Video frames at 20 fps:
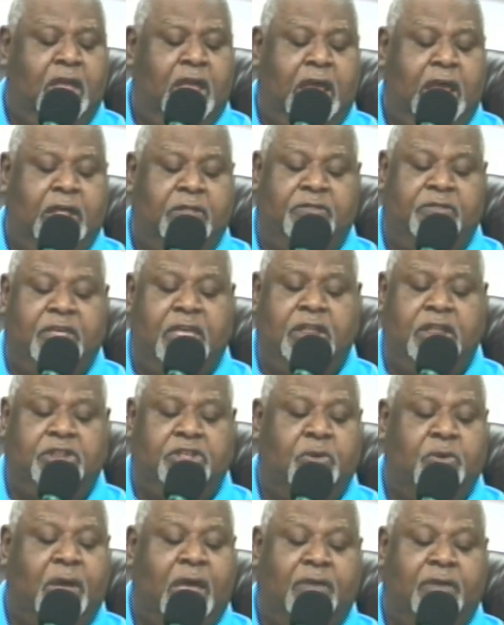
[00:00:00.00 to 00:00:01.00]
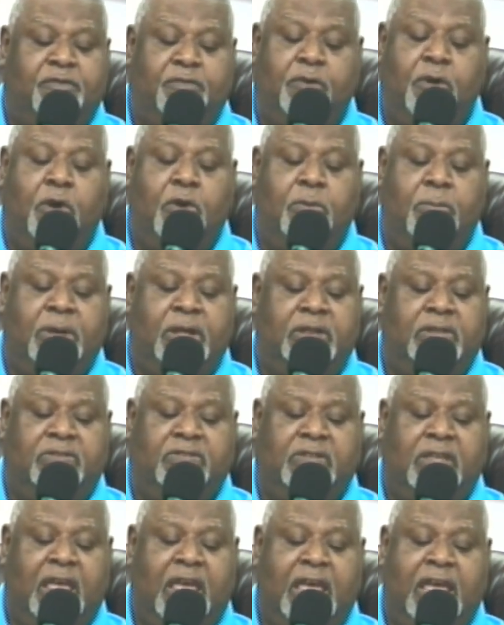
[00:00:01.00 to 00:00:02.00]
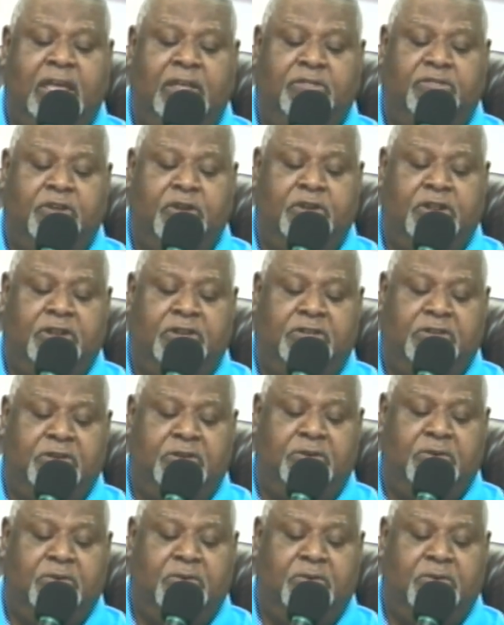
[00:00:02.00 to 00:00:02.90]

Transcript: And then you have Romans 8:32.